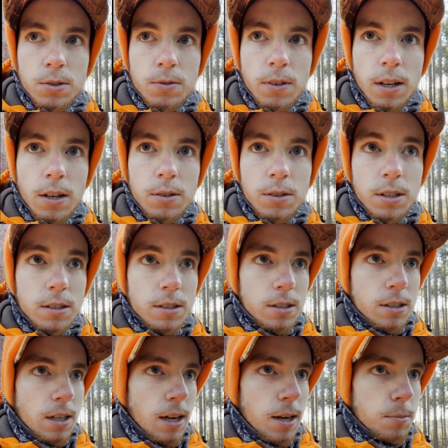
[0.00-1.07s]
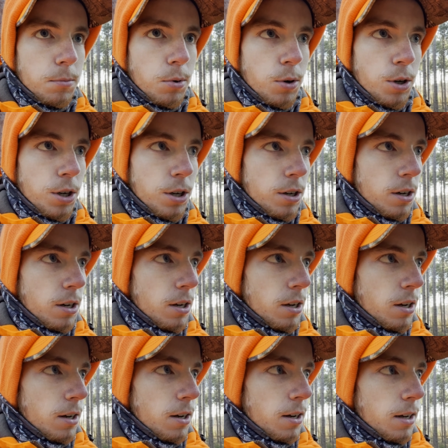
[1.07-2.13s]
found it. It's a 9-pointer.
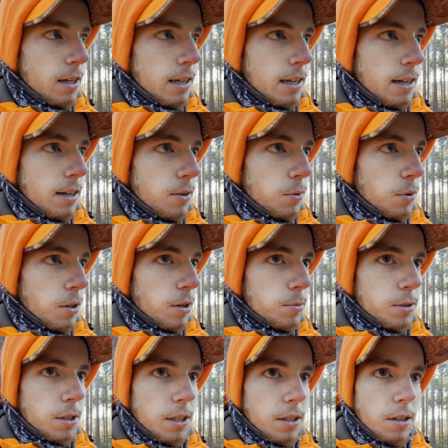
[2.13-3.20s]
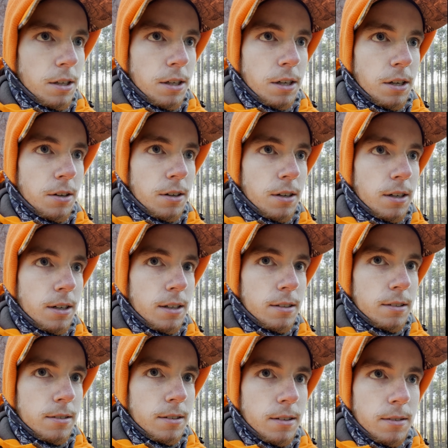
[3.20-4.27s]
We'll update later
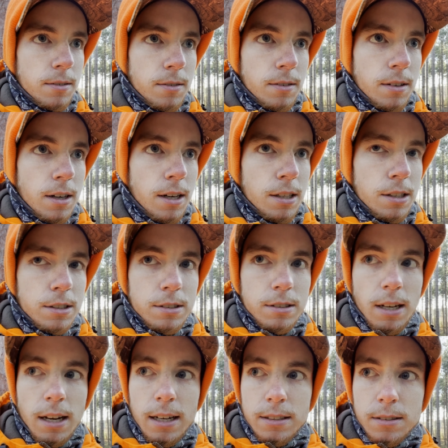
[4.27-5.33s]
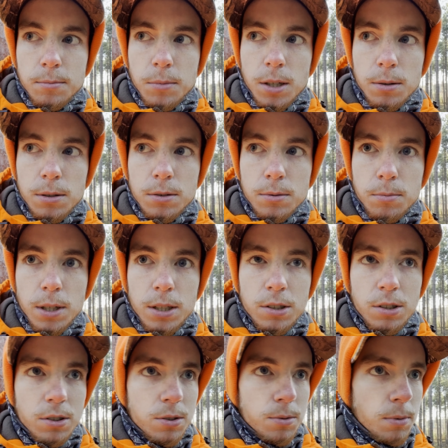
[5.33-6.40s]
on the size and maybe some
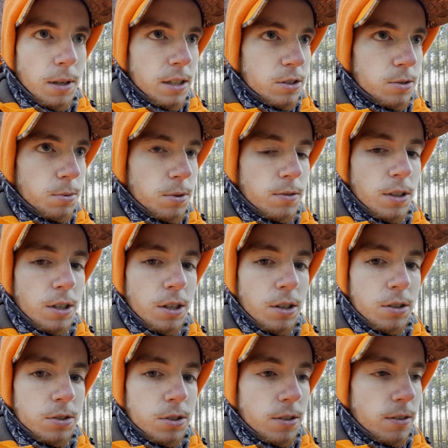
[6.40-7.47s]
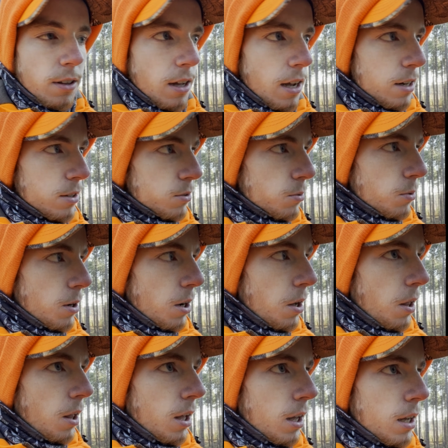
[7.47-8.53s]
pictures or possibly videos of that as well.
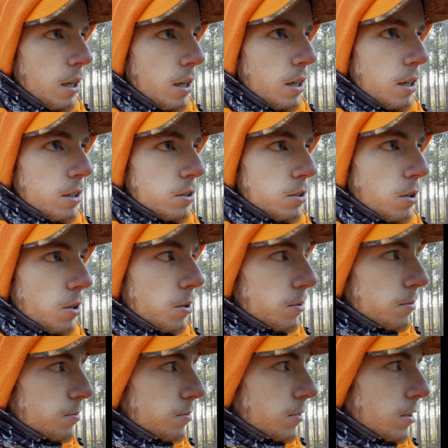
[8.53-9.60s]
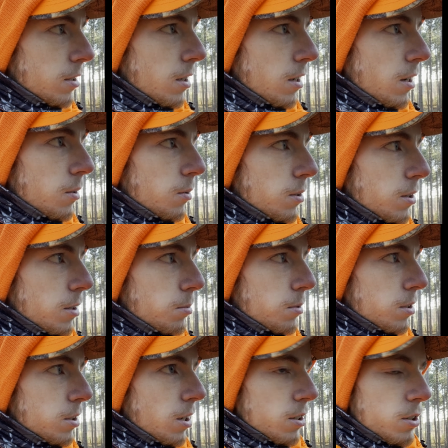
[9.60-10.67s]
So we'll keep in
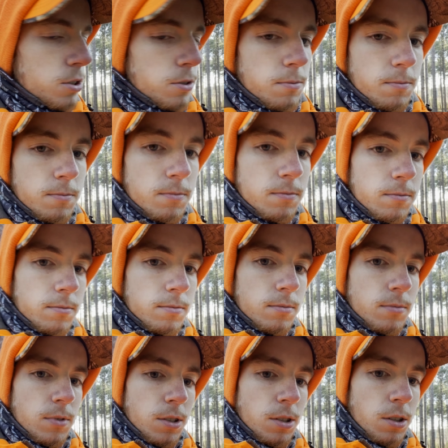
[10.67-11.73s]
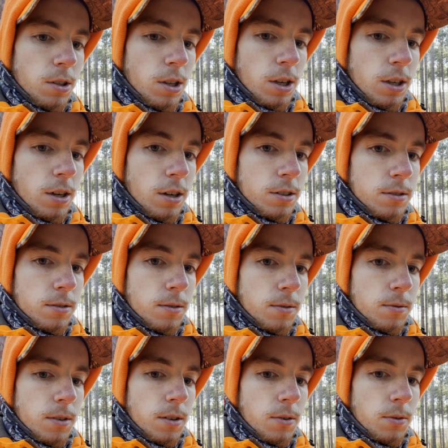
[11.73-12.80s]
touch. Good luck on
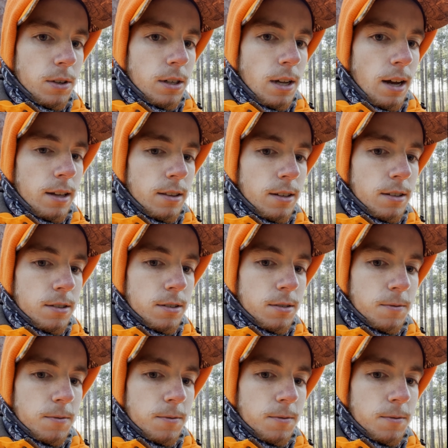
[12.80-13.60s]
redot this.